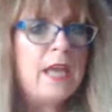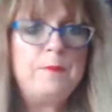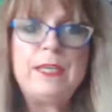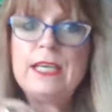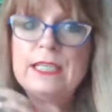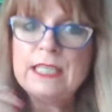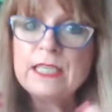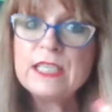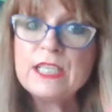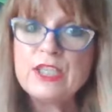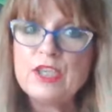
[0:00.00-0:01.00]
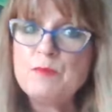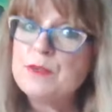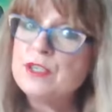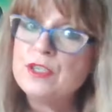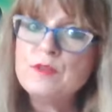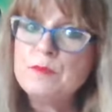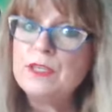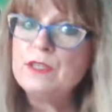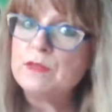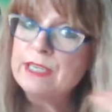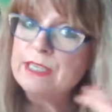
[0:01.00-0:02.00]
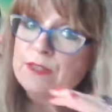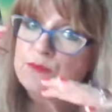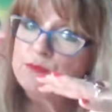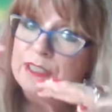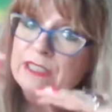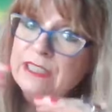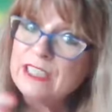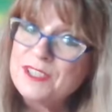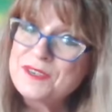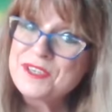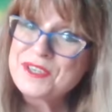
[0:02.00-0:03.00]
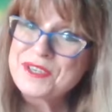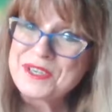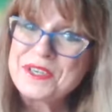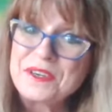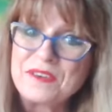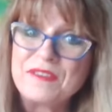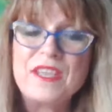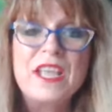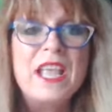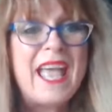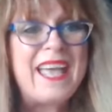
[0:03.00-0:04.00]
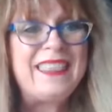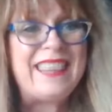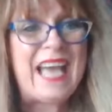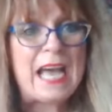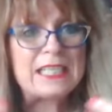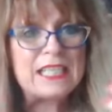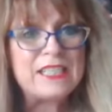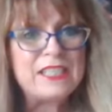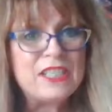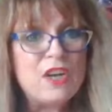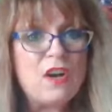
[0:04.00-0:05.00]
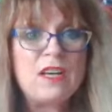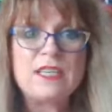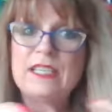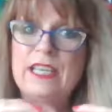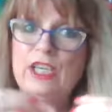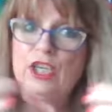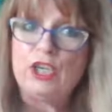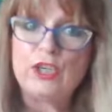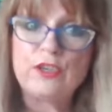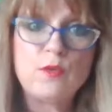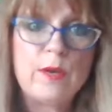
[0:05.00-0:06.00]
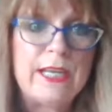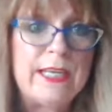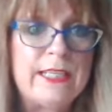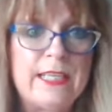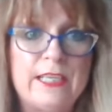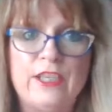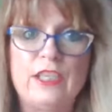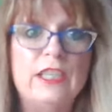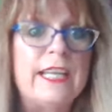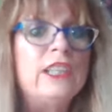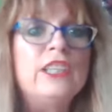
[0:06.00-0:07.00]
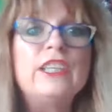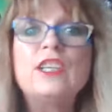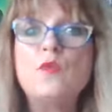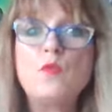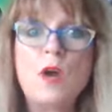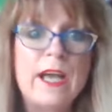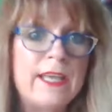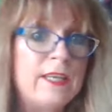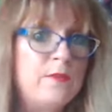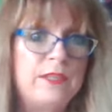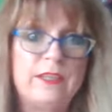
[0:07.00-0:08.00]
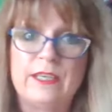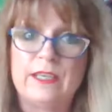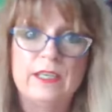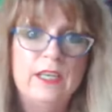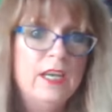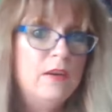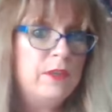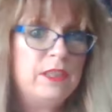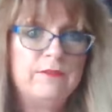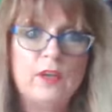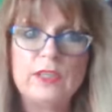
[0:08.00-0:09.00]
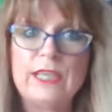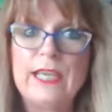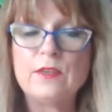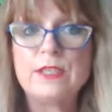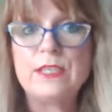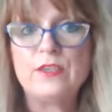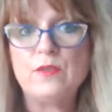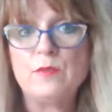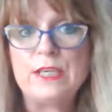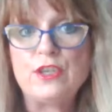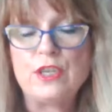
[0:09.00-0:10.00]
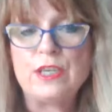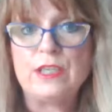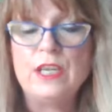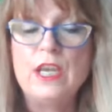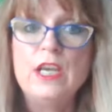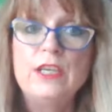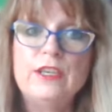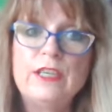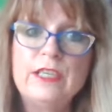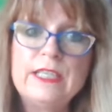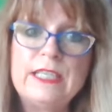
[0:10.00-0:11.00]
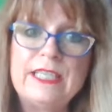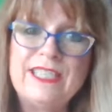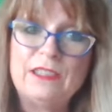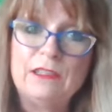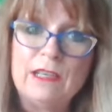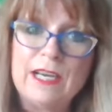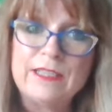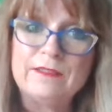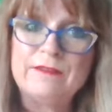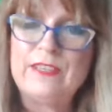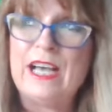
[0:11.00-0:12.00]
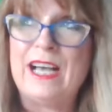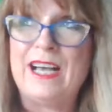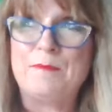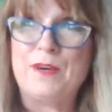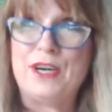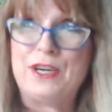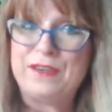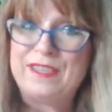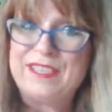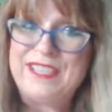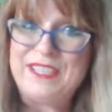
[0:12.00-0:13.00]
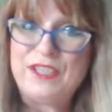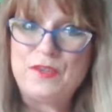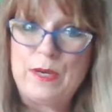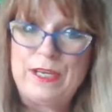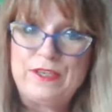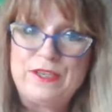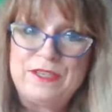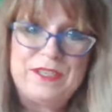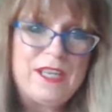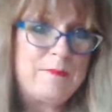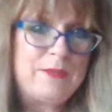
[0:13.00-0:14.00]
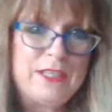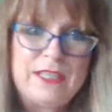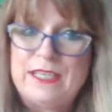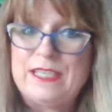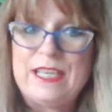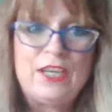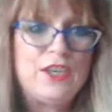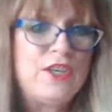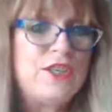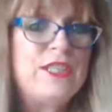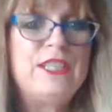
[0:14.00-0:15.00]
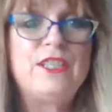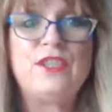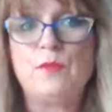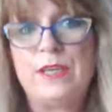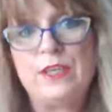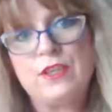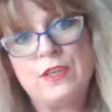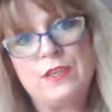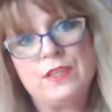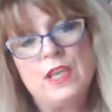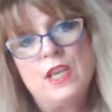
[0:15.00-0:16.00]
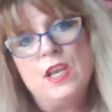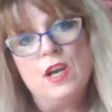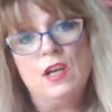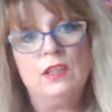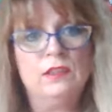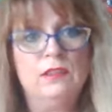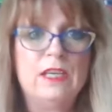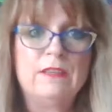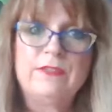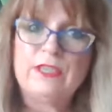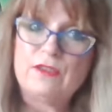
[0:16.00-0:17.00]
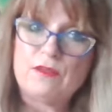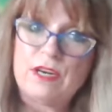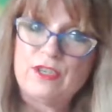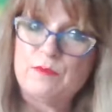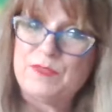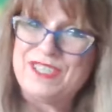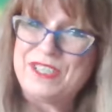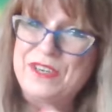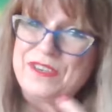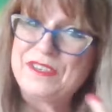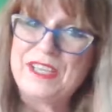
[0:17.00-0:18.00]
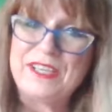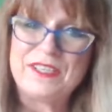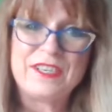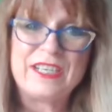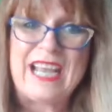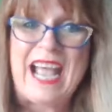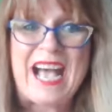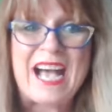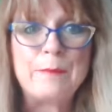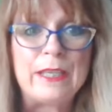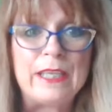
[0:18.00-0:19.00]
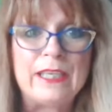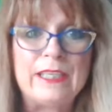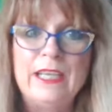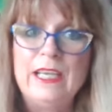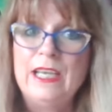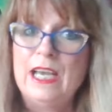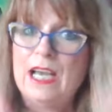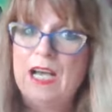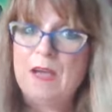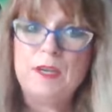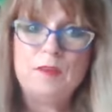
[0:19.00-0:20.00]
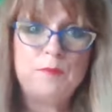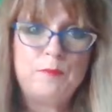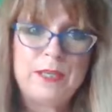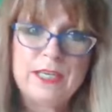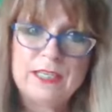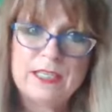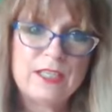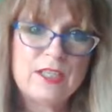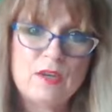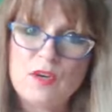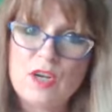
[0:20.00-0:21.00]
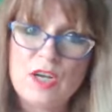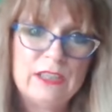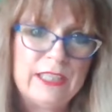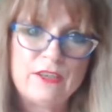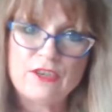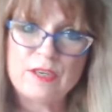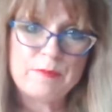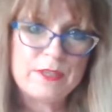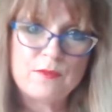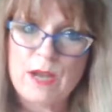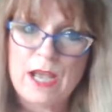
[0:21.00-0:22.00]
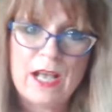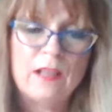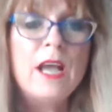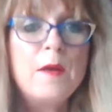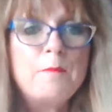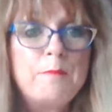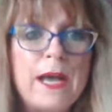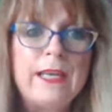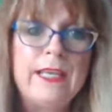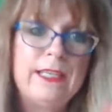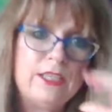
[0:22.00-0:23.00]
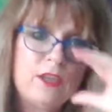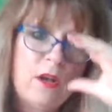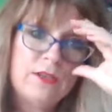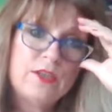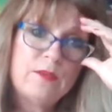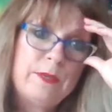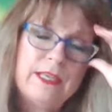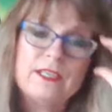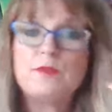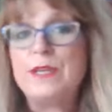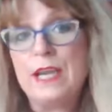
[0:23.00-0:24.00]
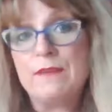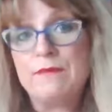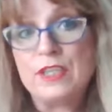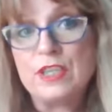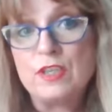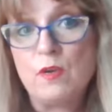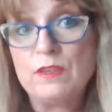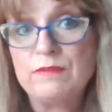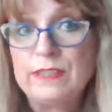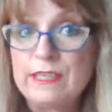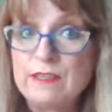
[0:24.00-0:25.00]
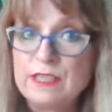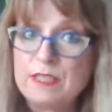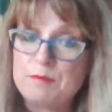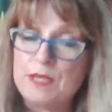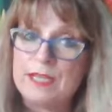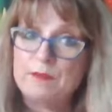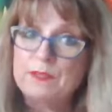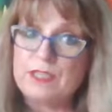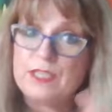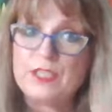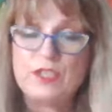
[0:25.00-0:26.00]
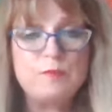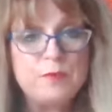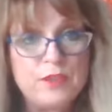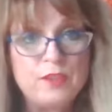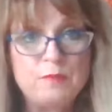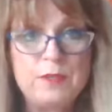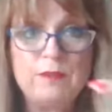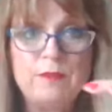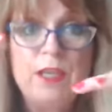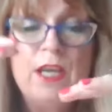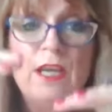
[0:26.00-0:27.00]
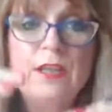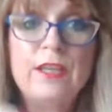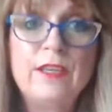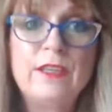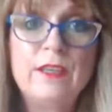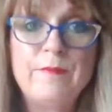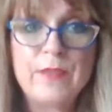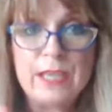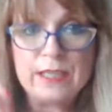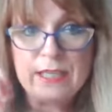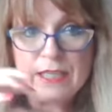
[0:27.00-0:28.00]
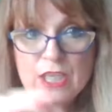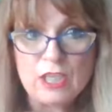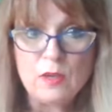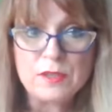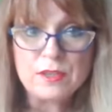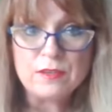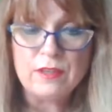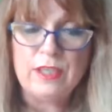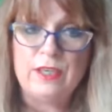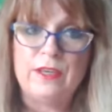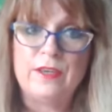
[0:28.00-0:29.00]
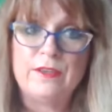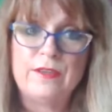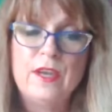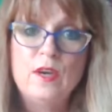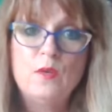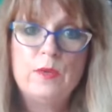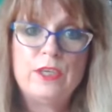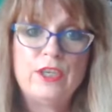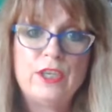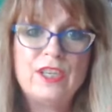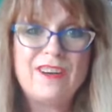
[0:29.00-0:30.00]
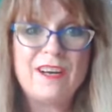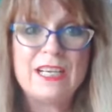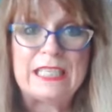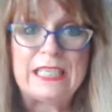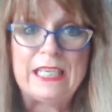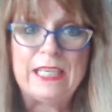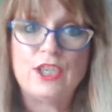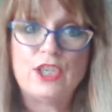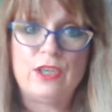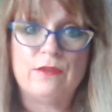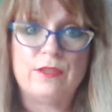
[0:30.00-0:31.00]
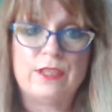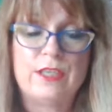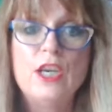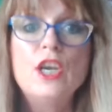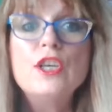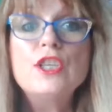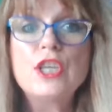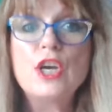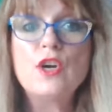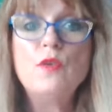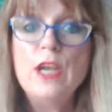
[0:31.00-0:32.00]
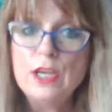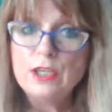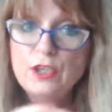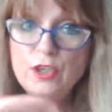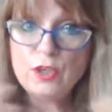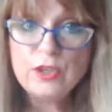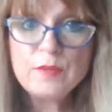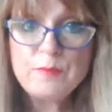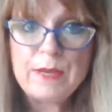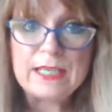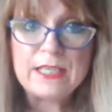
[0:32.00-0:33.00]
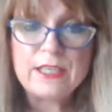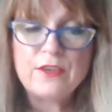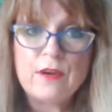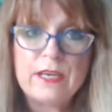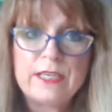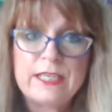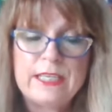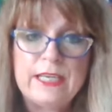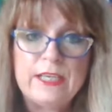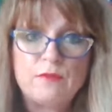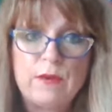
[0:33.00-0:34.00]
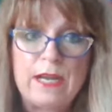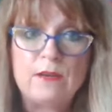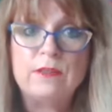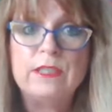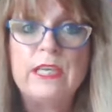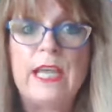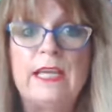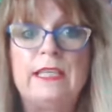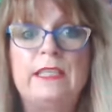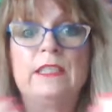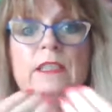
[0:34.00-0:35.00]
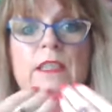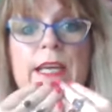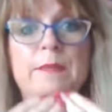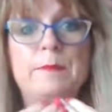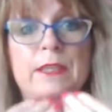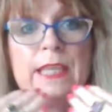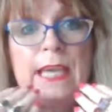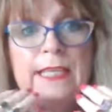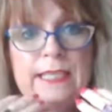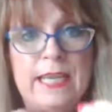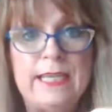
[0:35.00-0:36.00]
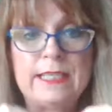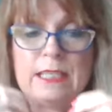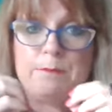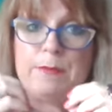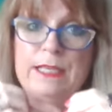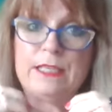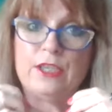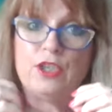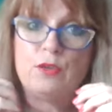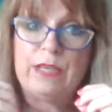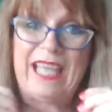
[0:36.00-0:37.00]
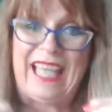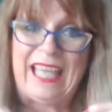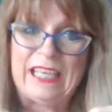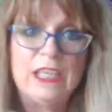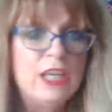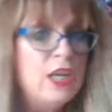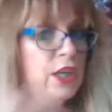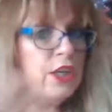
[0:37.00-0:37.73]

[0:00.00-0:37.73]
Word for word: and because of the super new moon it's really close to earth and that's going to cause like earthquakes it could like look at hawaii with the with the volcano situation you're going to see a lot of um, earth situations i'm just going to say earth situations a lot of destruction with certain things are going to happen um, because of the so-called leadership as well but it's also because we have the solar flares combined with the super new moon the it's, it's closer to the earth which can cause issues so do your best to try to stay grounded and in alignment that day as best as you can